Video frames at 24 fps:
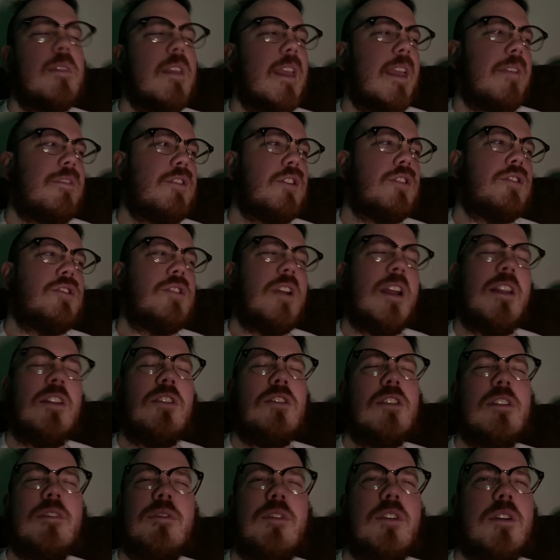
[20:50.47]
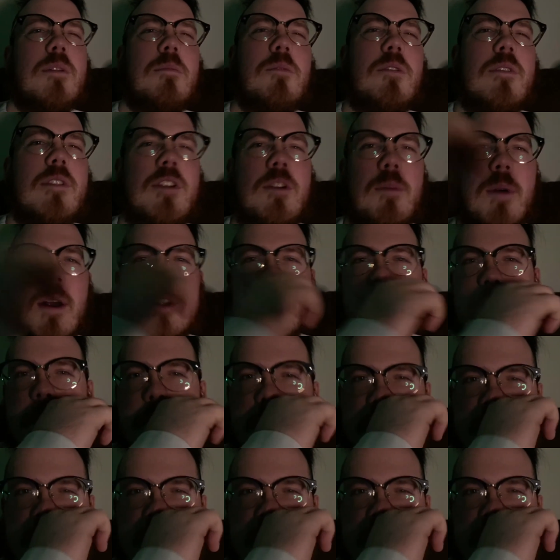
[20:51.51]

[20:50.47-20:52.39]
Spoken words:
If you're trying to look for a movie to watch like with